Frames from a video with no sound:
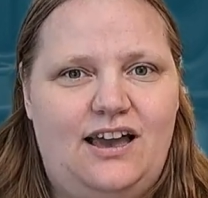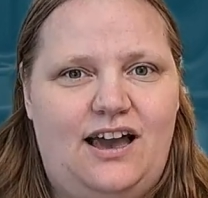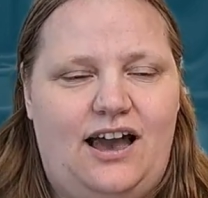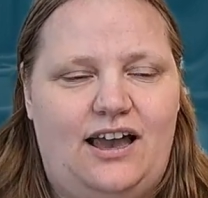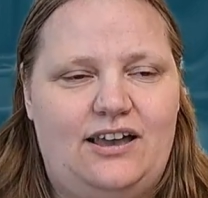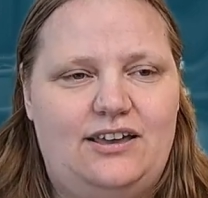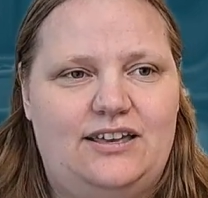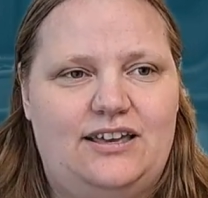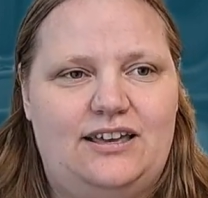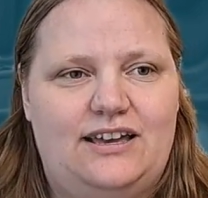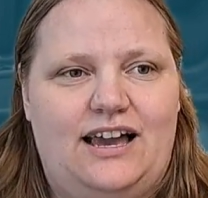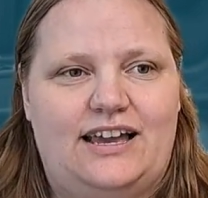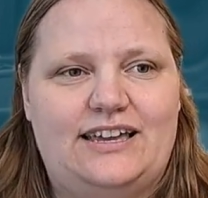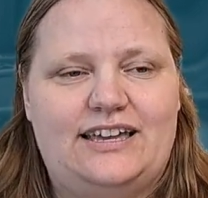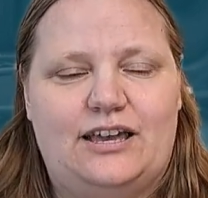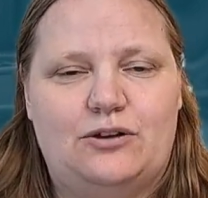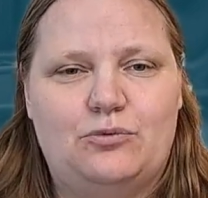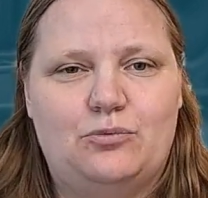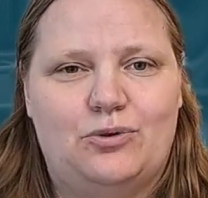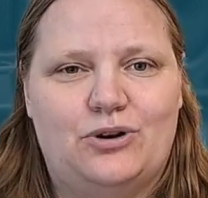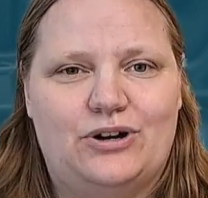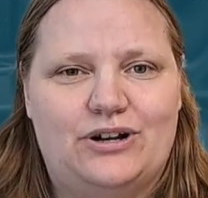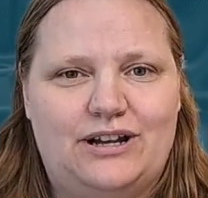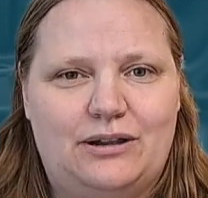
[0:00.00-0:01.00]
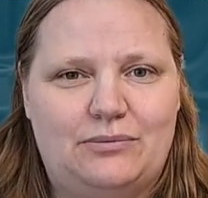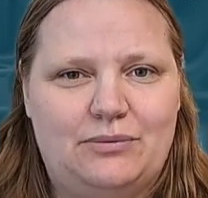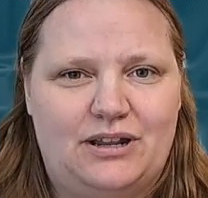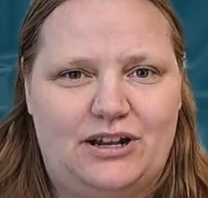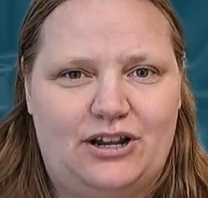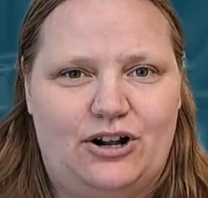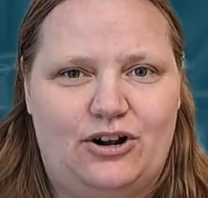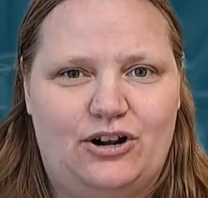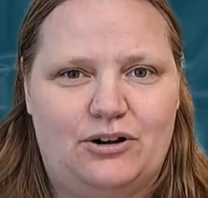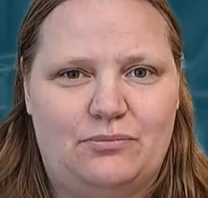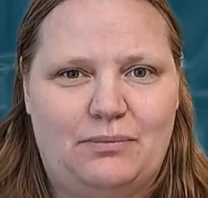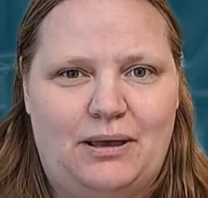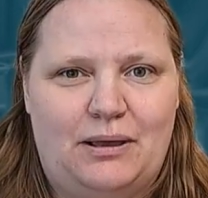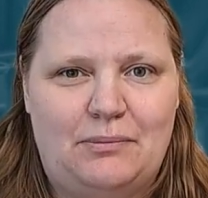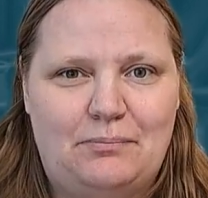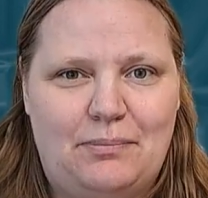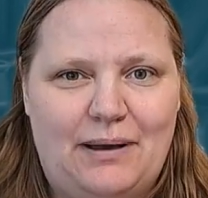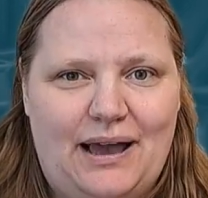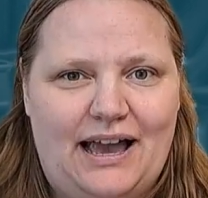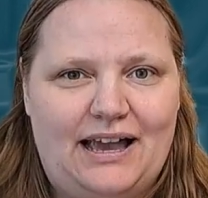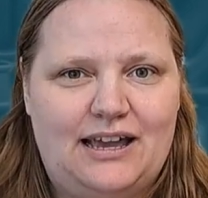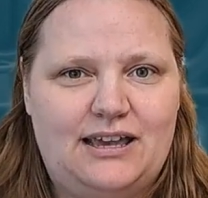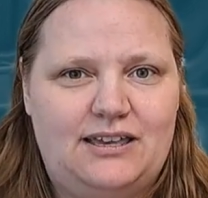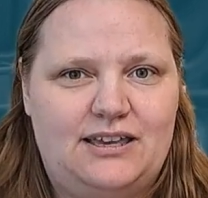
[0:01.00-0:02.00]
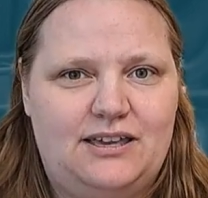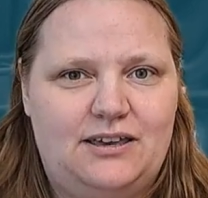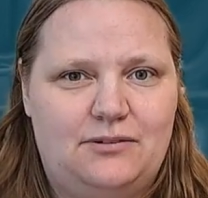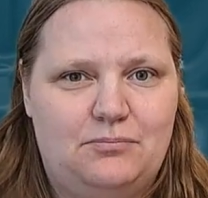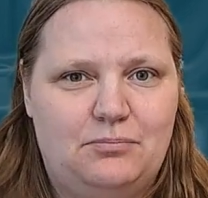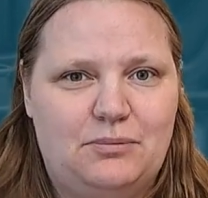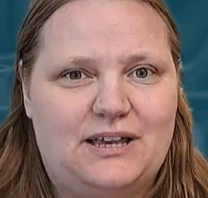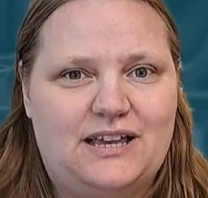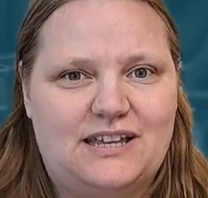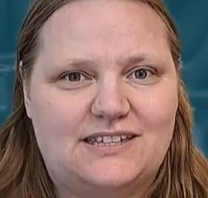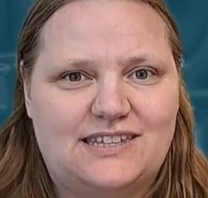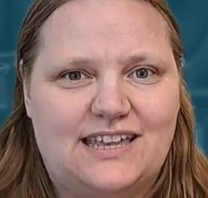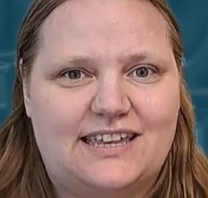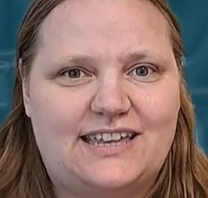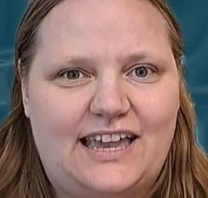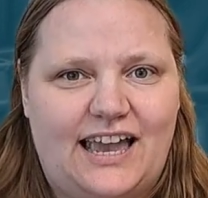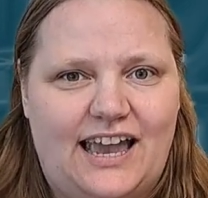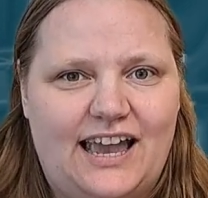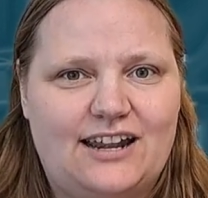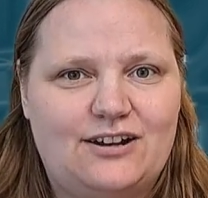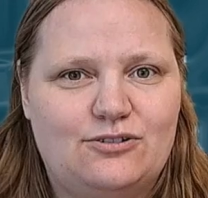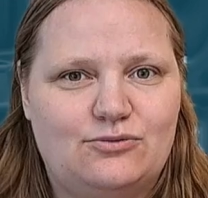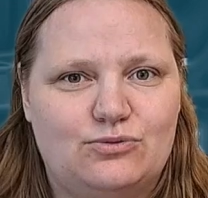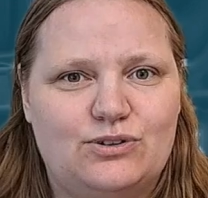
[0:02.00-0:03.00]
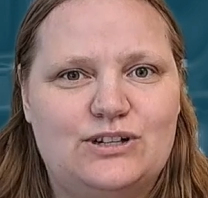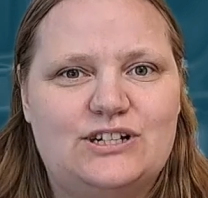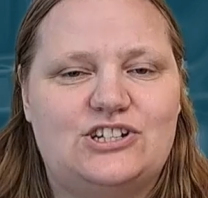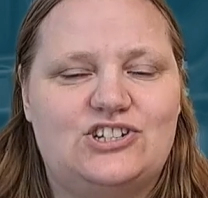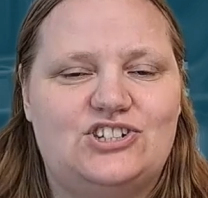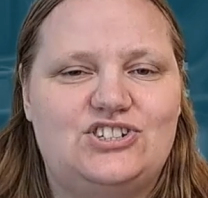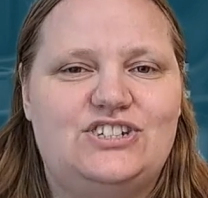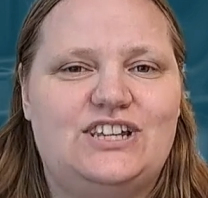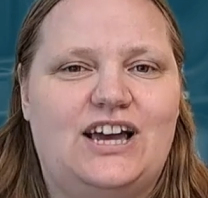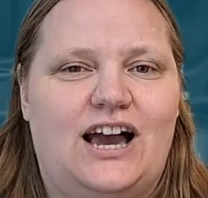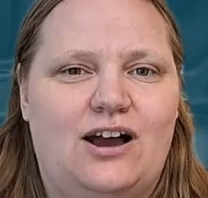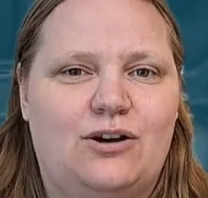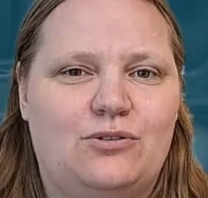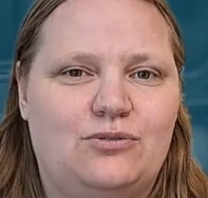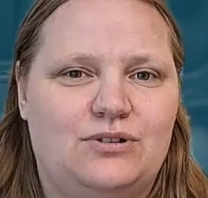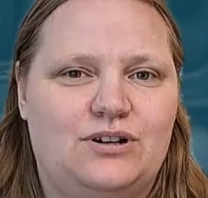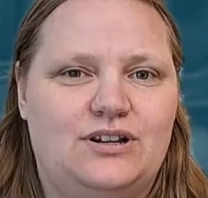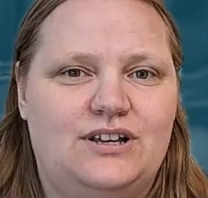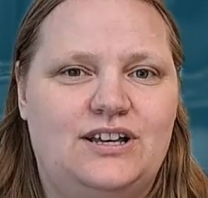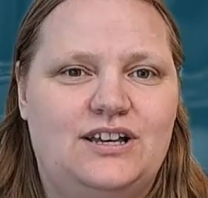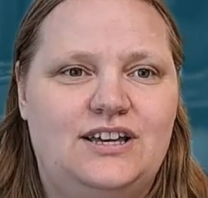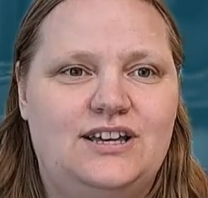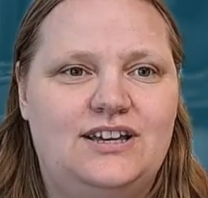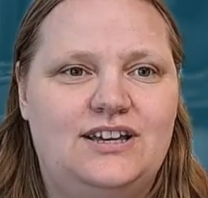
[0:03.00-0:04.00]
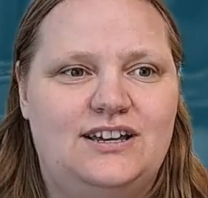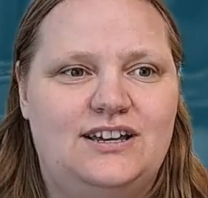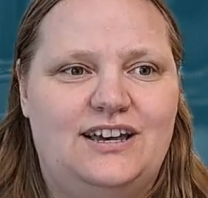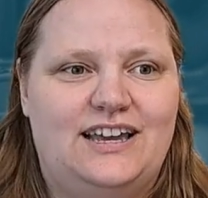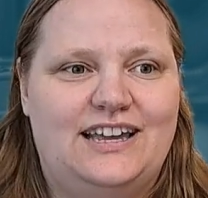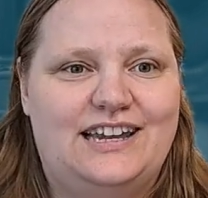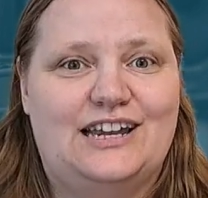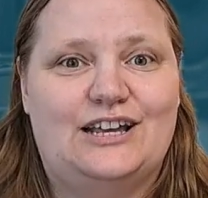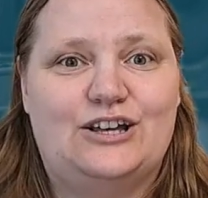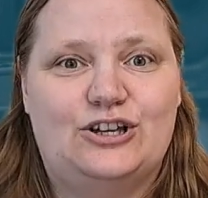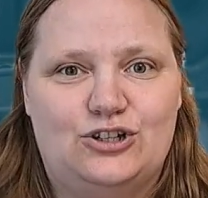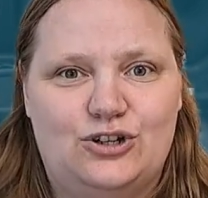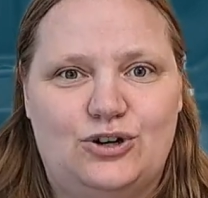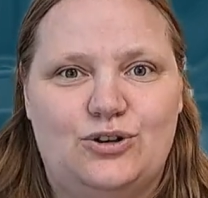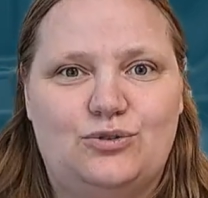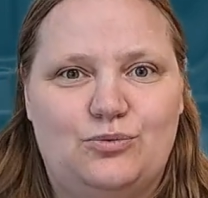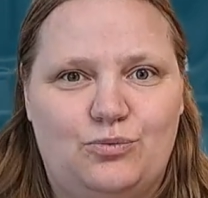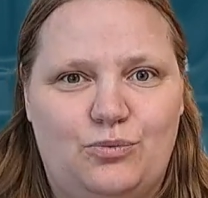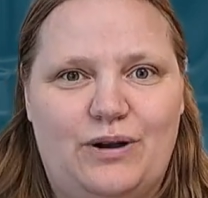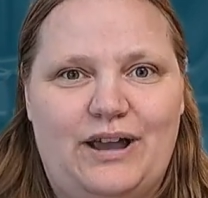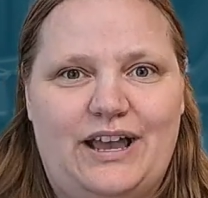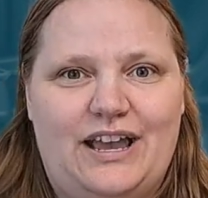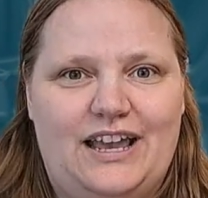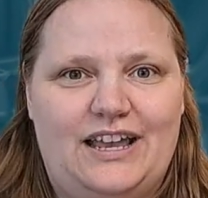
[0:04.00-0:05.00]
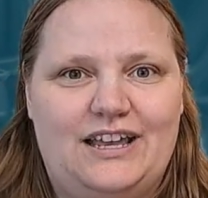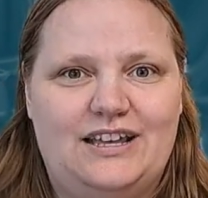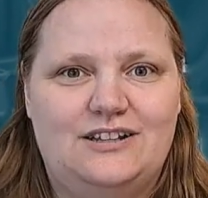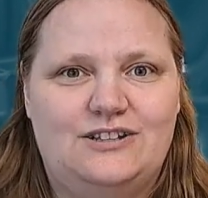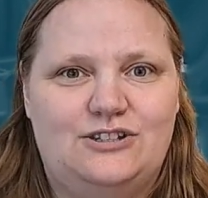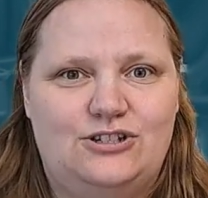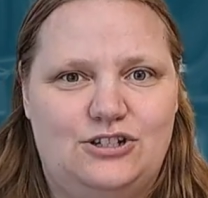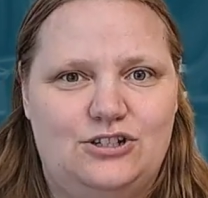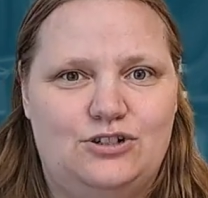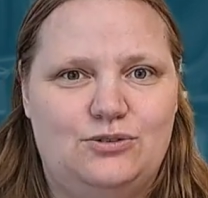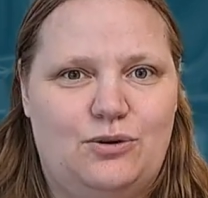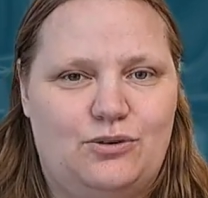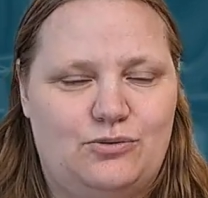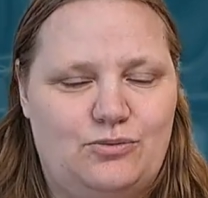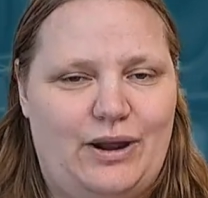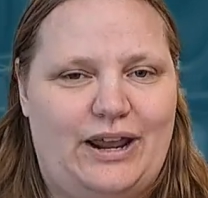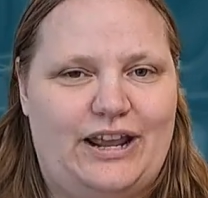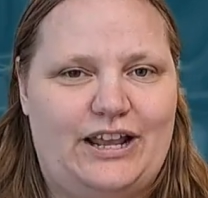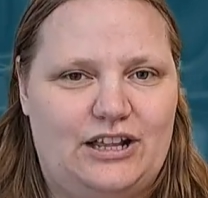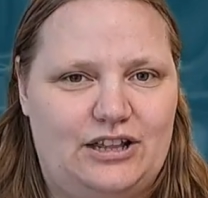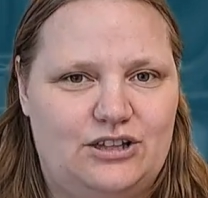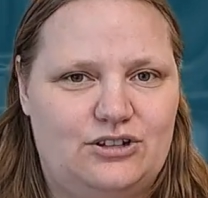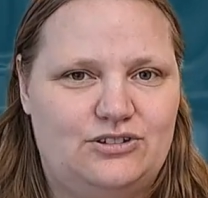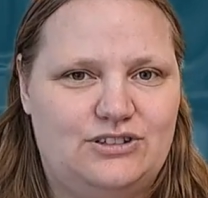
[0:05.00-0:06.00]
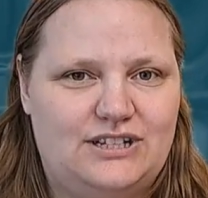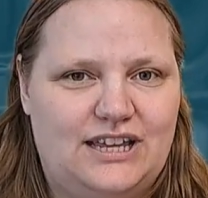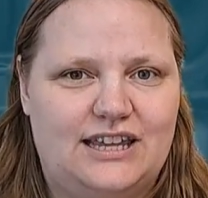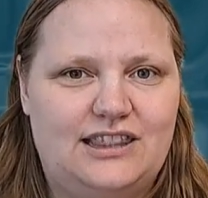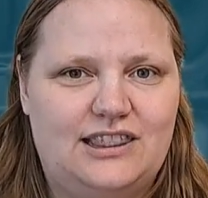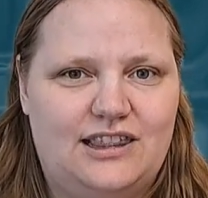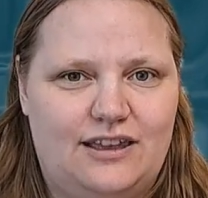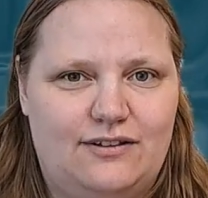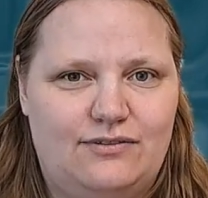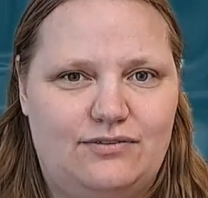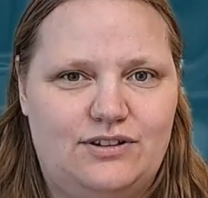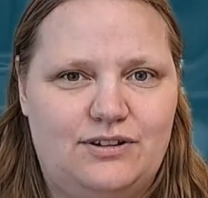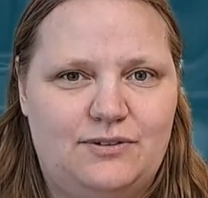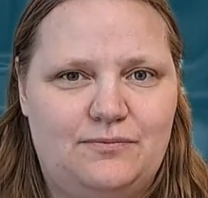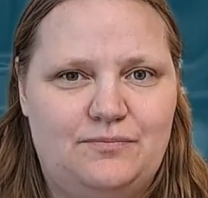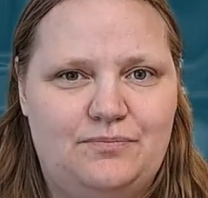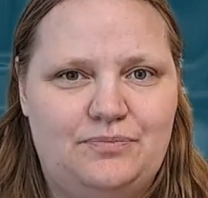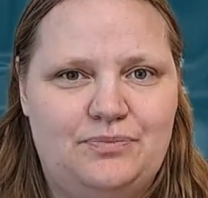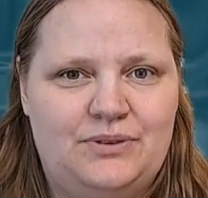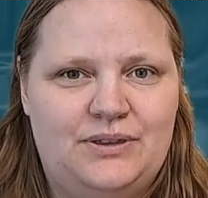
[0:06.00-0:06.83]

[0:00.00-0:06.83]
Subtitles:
I get worried I'm going to hurt my back because I can't reach down in a good way to do a regular deadlift.